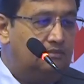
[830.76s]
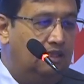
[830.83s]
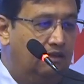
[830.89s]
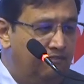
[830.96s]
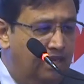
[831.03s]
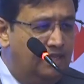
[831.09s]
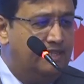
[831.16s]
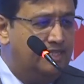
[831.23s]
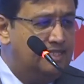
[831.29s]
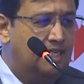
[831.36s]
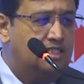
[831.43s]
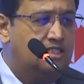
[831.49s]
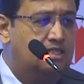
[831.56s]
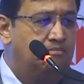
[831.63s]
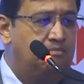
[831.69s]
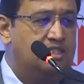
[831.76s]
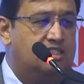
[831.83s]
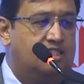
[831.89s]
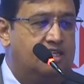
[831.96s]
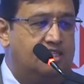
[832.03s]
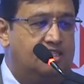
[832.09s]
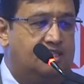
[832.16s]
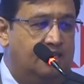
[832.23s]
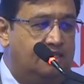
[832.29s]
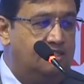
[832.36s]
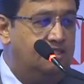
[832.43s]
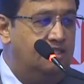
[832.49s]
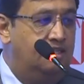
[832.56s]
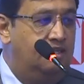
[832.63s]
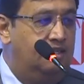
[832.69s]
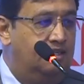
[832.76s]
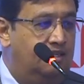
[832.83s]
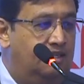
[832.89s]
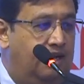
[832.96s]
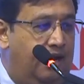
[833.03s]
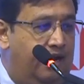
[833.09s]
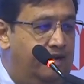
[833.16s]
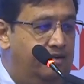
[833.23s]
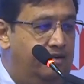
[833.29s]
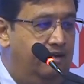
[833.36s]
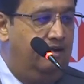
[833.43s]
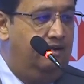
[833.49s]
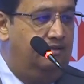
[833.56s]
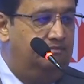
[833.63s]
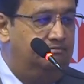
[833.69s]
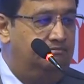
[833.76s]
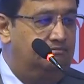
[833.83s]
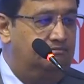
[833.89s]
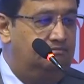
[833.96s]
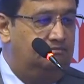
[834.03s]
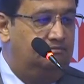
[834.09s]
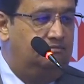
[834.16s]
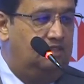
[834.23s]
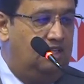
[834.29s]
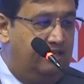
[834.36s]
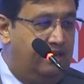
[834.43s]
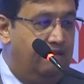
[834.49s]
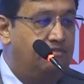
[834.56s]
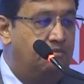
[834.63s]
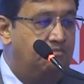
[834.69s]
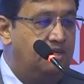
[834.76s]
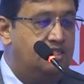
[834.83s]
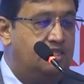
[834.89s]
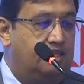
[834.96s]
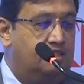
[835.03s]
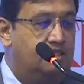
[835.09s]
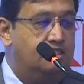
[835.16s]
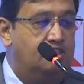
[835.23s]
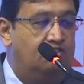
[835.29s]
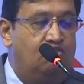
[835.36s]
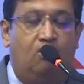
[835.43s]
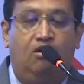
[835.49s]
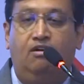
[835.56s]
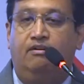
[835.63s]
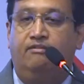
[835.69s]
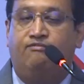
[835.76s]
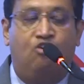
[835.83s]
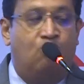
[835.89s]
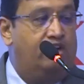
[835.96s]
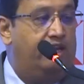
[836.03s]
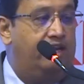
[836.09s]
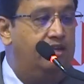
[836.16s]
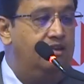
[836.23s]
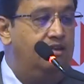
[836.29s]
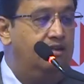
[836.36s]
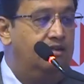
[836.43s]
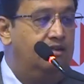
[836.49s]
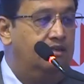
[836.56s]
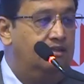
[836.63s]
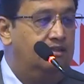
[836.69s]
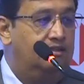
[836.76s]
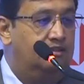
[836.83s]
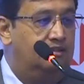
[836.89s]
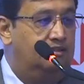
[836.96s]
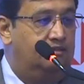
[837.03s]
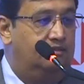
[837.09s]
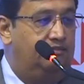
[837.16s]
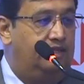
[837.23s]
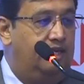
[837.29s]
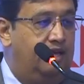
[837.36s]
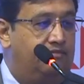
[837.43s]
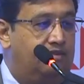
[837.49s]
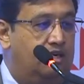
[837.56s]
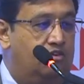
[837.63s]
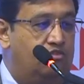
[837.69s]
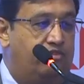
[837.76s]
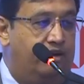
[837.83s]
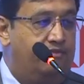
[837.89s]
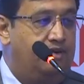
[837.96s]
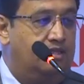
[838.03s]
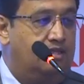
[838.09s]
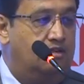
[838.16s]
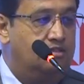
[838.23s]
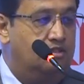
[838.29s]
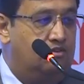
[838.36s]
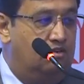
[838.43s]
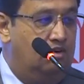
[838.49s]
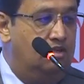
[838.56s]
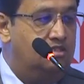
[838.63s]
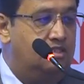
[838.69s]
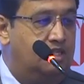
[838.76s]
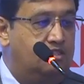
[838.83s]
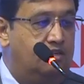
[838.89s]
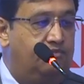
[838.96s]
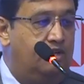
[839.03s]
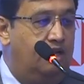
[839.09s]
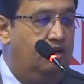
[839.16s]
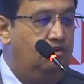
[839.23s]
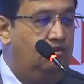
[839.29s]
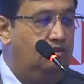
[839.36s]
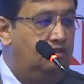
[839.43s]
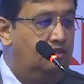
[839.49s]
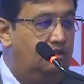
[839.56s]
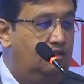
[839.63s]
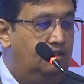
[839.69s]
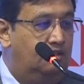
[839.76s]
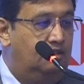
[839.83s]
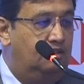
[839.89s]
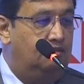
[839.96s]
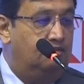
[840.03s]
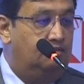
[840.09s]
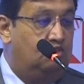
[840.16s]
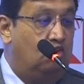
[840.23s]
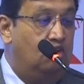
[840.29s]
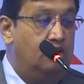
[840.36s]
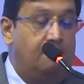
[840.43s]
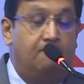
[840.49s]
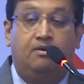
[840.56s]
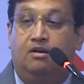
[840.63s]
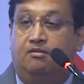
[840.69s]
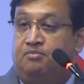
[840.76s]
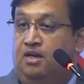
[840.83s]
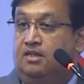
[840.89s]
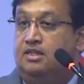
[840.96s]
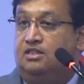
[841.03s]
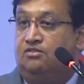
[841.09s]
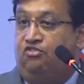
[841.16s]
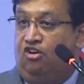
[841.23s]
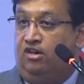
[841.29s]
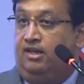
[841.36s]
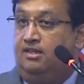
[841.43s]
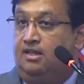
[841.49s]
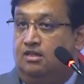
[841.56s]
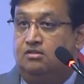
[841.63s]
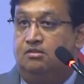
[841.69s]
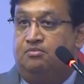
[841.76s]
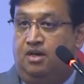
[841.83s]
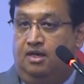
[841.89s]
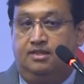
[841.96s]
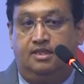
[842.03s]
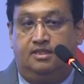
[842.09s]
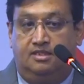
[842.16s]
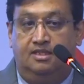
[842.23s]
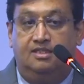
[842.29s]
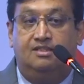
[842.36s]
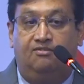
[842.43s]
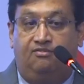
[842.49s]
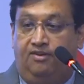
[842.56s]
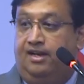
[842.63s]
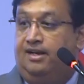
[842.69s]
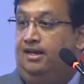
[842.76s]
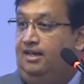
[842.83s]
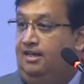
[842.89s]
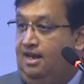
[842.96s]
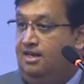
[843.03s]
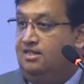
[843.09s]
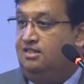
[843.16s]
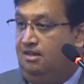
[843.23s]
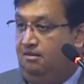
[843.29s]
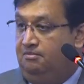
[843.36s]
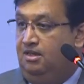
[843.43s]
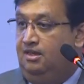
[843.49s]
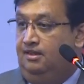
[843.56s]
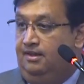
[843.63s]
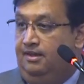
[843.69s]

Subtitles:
Well, these are simple statistics, and the development sectors involved 14. We have around 25,000 crores as of now. Total number of projects, 40,000 projects is a fairly large number.